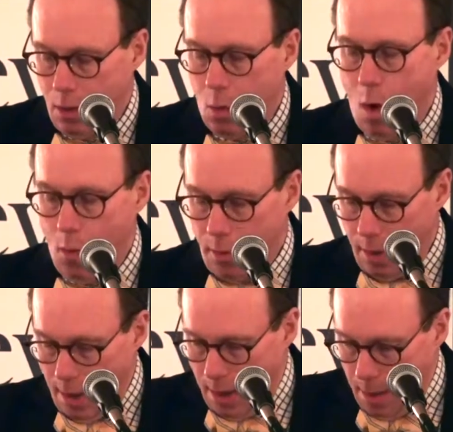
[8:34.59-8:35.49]
Quote,
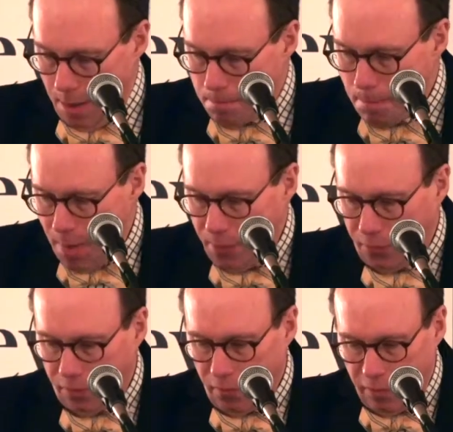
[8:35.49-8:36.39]

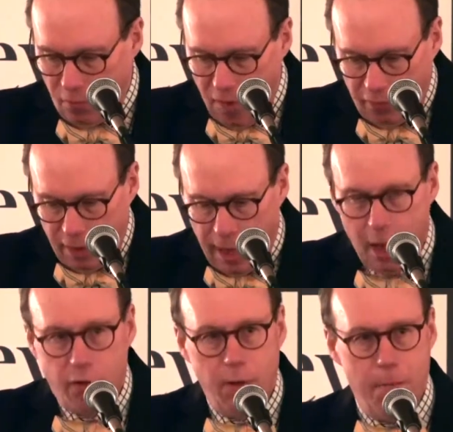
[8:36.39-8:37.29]
months of
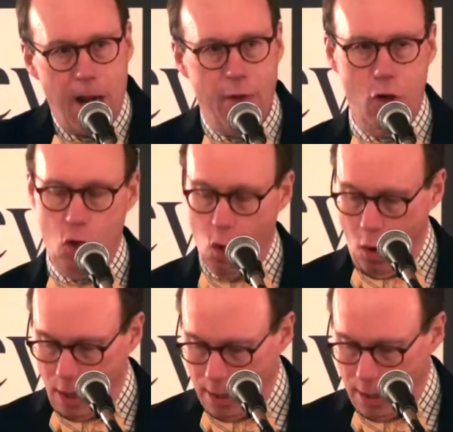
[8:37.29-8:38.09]
investigation by the New York